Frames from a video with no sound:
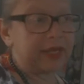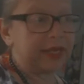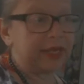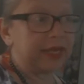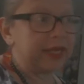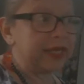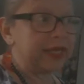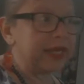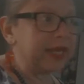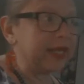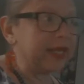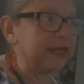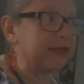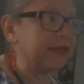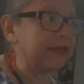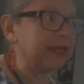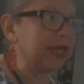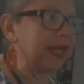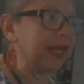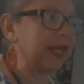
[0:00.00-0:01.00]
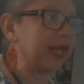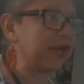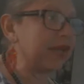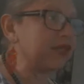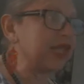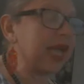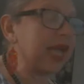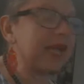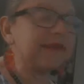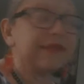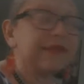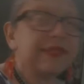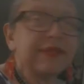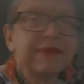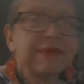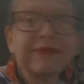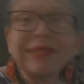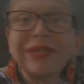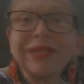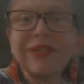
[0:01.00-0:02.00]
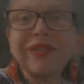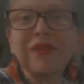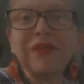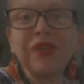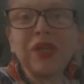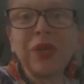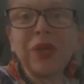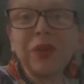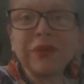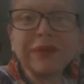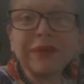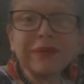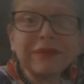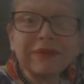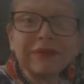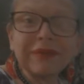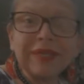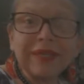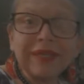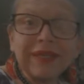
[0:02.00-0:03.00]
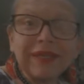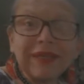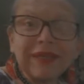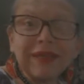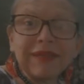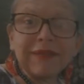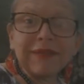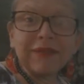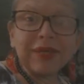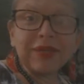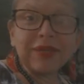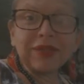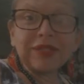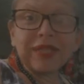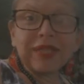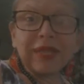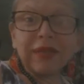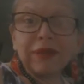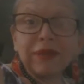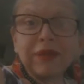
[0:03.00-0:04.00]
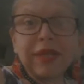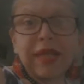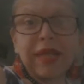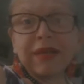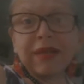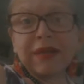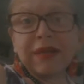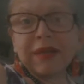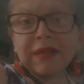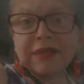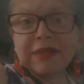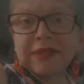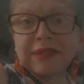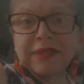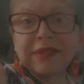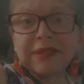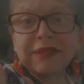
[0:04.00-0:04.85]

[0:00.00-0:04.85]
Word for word: and, and a lot of times we don't even know it because they look like us